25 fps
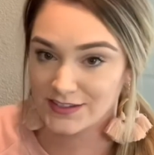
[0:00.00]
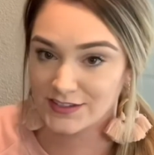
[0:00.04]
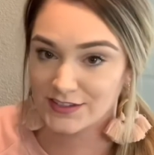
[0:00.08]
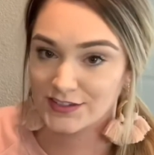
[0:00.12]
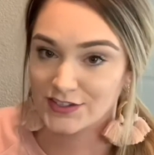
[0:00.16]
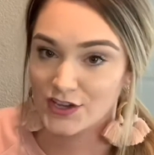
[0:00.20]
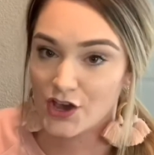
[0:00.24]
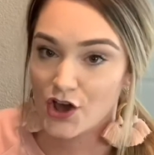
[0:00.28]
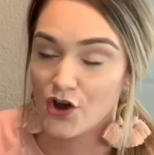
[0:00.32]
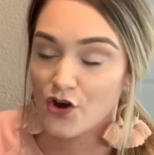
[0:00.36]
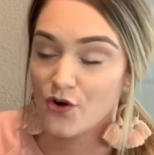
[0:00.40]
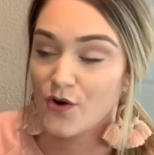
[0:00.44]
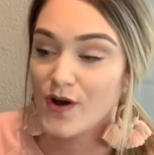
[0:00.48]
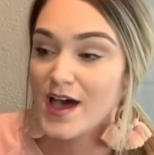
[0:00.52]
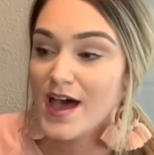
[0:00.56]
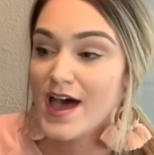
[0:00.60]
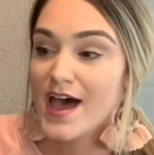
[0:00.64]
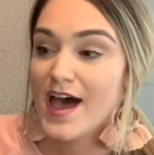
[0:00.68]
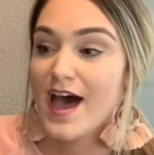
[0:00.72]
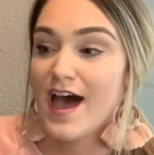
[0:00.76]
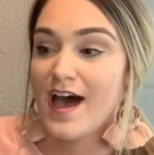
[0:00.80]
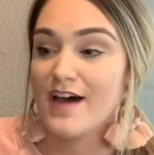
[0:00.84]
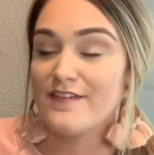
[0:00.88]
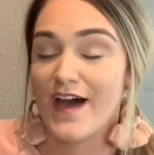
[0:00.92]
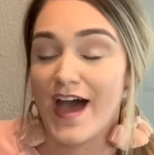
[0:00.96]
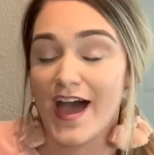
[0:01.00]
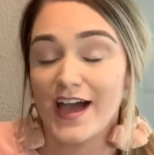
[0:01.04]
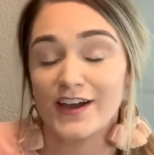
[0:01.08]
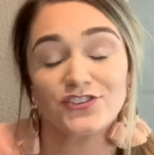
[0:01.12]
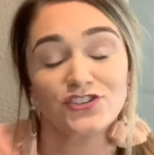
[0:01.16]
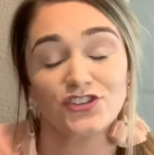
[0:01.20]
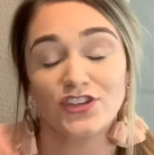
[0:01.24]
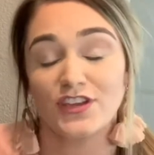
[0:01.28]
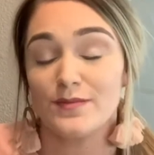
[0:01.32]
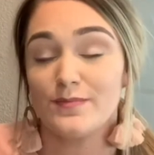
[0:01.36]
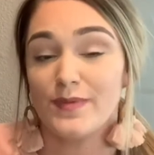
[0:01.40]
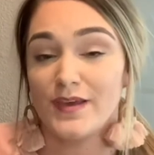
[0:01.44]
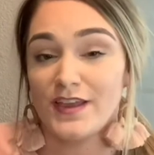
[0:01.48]
So I've
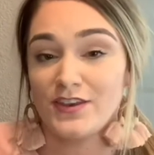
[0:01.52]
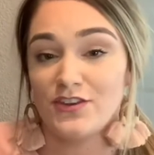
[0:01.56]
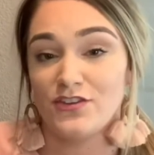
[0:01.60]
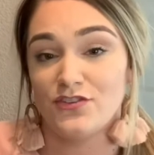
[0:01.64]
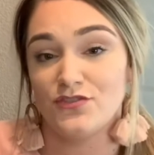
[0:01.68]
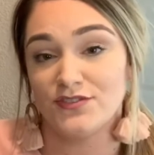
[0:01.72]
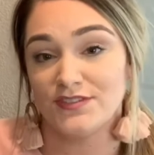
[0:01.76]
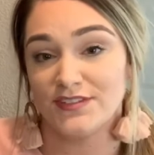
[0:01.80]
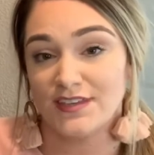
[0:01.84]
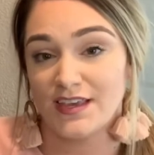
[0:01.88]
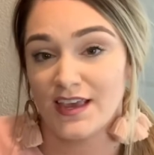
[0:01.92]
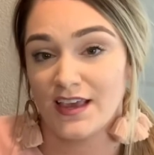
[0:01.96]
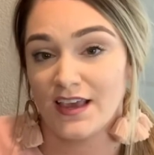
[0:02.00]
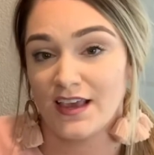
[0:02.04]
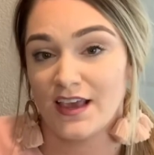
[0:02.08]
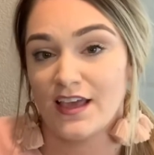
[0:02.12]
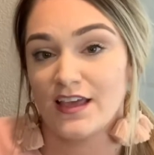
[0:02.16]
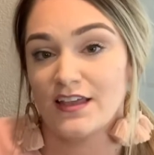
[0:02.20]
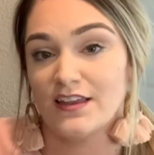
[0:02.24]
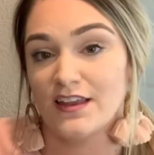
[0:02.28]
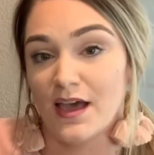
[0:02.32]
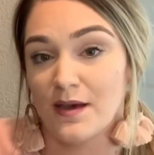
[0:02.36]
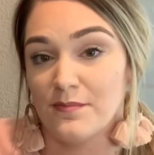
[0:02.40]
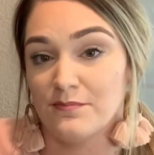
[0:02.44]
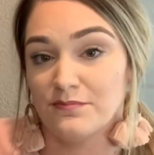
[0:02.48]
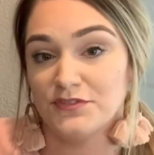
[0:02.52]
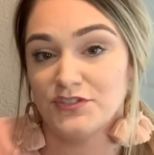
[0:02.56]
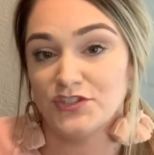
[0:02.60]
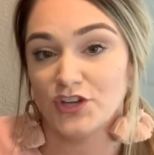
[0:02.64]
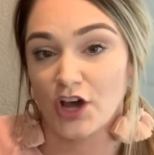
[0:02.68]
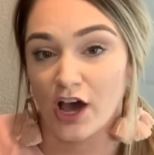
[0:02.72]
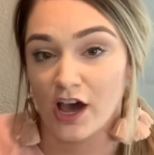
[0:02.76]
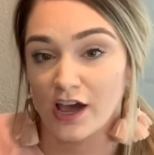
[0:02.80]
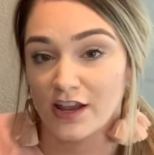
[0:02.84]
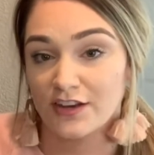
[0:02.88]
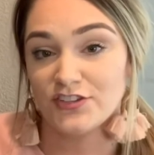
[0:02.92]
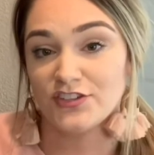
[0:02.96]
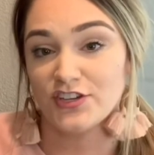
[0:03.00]
actually been using um,
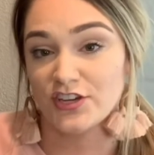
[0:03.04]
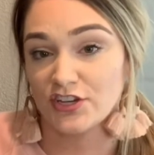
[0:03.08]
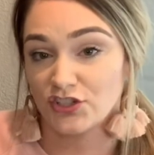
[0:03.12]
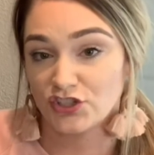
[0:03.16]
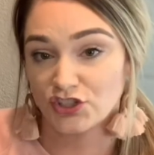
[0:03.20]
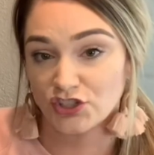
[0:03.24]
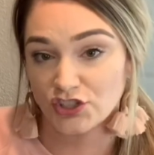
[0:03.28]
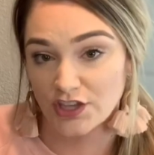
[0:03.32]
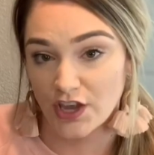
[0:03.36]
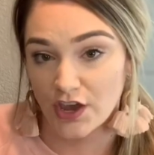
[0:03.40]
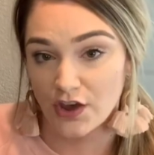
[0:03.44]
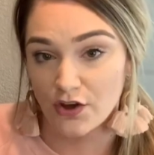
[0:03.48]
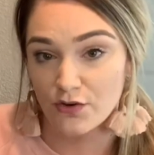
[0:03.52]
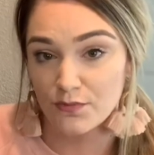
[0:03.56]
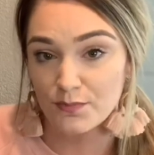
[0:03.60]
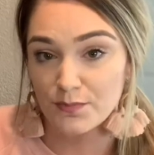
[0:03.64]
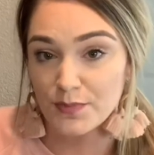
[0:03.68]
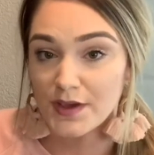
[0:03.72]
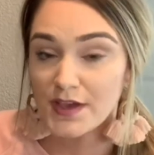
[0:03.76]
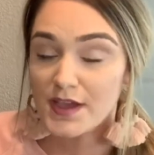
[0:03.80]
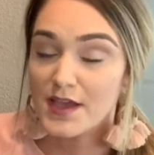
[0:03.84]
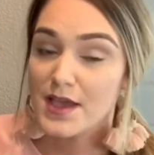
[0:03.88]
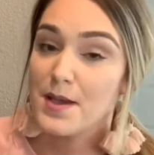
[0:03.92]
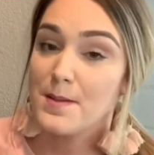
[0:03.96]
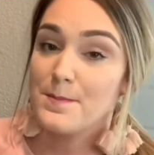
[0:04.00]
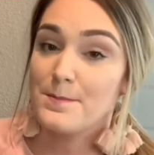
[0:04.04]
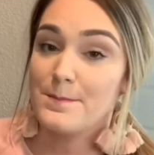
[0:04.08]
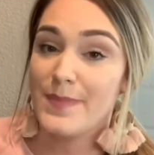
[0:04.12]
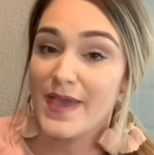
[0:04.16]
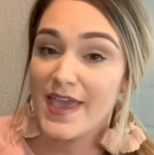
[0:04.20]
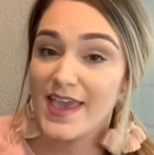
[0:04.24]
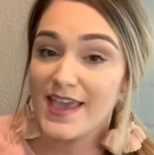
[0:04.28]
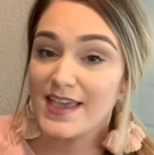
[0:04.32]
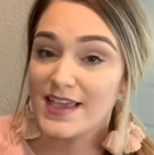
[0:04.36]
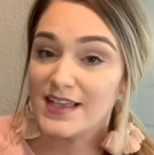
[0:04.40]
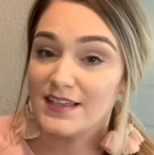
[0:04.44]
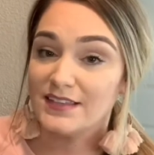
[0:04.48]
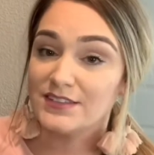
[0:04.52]
Dawn dish soap
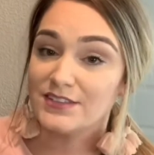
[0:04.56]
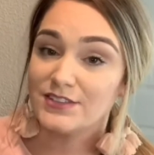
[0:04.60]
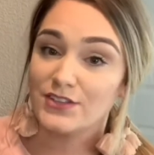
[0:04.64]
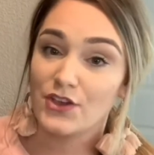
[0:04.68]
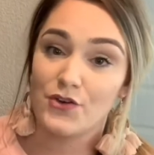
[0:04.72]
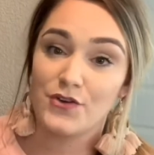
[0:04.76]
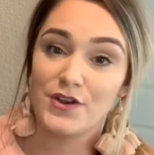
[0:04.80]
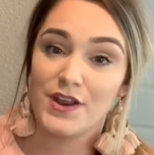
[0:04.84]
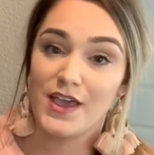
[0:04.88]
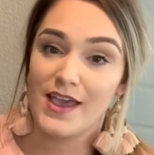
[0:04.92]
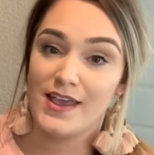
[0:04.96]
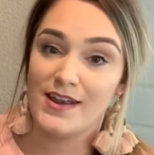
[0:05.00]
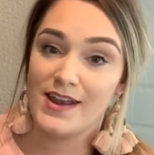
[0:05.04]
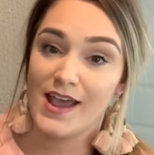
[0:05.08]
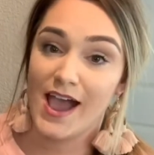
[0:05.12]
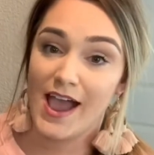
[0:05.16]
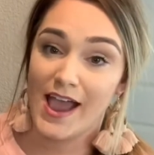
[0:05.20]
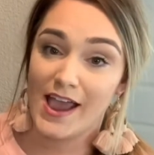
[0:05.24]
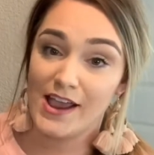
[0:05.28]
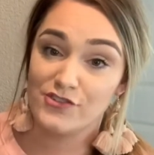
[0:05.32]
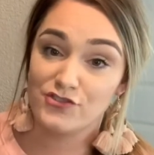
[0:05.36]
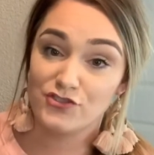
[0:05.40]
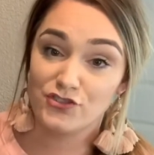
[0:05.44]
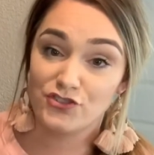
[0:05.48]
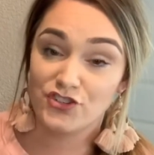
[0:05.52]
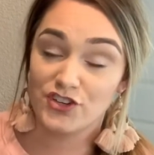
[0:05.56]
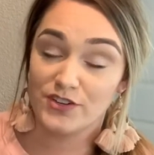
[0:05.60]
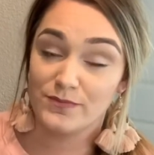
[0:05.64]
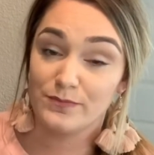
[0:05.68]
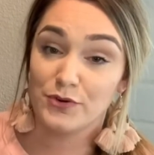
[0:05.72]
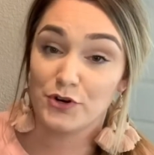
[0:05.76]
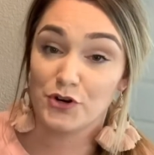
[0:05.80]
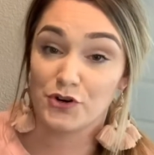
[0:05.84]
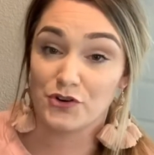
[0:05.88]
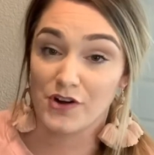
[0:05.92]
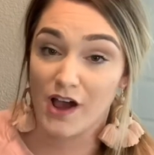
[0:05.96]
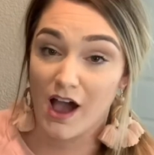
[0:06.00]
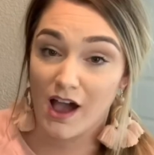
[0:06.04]
baking soda and hydrogen
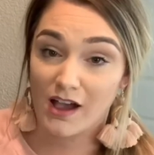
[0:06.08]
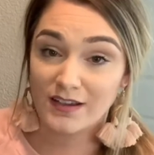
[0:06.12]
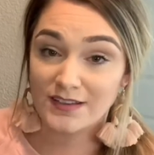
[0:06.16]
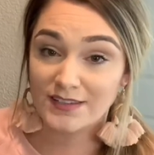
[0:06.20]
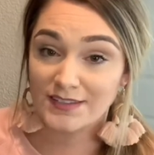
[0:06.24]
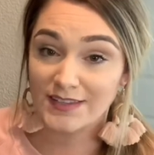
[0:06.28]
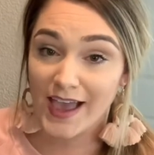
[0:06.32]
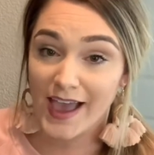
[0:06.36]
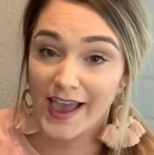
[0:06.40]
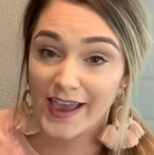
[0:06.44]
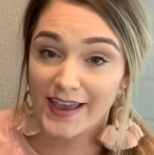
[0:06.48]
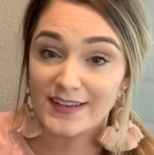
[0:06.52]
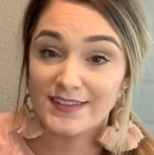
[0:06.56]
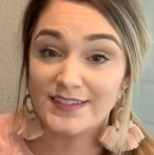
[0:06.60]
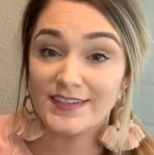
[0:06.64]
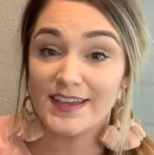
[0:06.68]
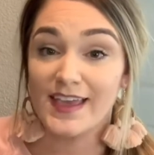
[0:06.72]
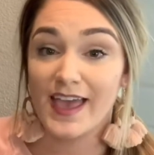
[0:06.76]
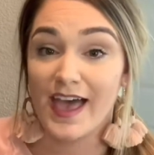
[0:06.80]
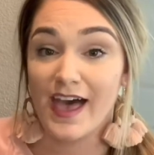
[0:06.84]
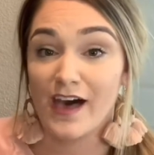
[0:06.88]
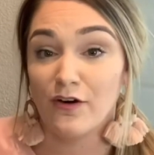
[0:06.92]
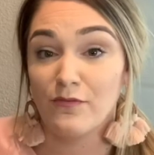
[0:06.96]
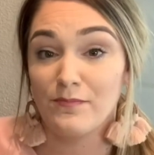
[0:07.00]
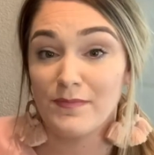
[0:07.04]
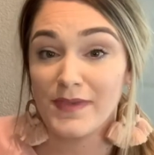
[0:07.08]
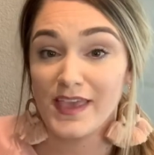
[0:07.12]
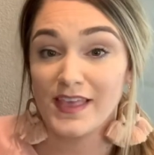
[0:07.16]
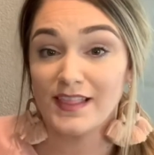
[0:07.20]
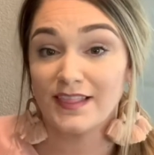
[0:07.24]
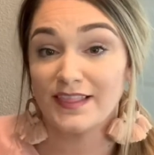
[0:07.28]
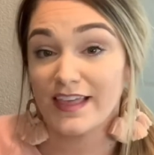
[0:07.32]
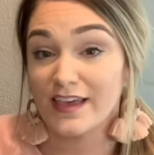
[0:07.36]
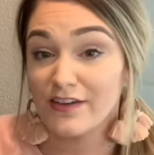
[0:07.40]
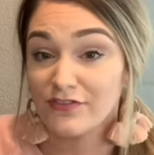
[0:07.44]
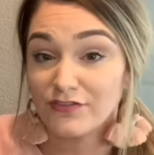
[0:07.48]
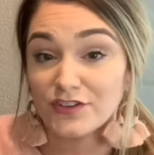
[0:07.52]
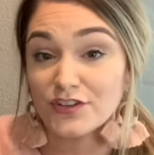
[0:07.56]
peroxide to help me
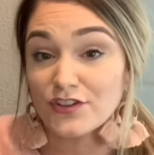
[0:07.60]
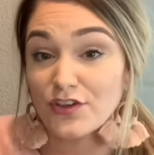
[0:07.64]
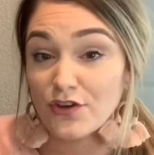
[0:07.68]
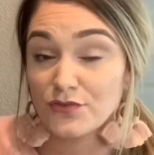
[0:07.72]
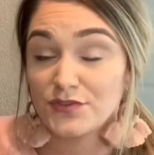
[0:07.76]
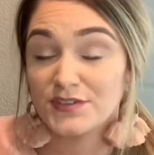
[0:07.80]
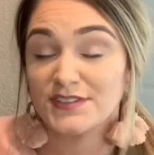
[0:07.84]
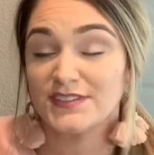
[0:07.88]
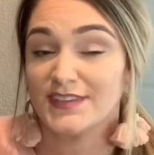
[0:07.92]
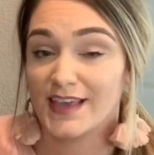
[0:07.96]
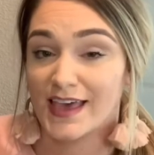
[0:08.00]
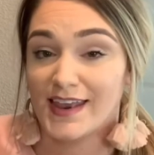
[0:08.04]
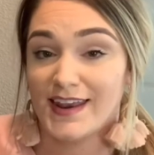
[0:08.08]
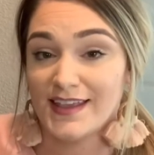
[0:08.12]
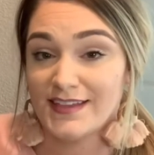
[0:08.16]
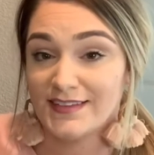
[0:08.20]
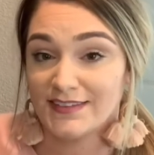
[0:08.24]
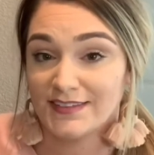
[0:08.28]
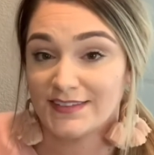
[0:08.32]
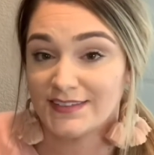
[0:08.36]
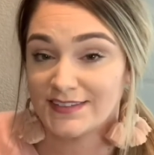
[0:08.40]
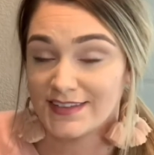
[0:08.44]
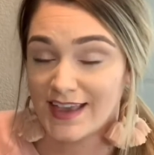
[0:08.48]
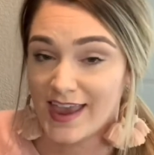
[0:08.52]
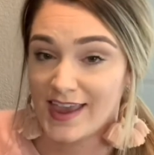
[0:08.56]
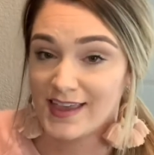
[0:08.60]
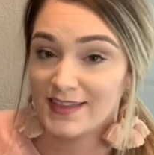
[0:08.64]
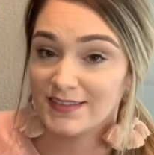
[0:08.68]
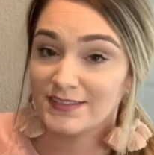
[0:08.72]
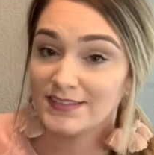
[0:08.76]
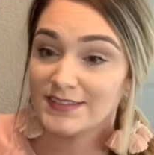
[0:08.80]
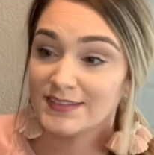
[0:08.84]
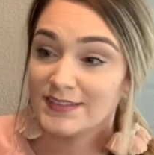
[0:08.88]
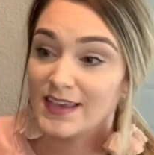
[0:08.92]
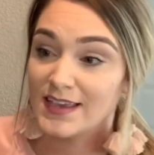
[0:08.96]
lift those set-in stains.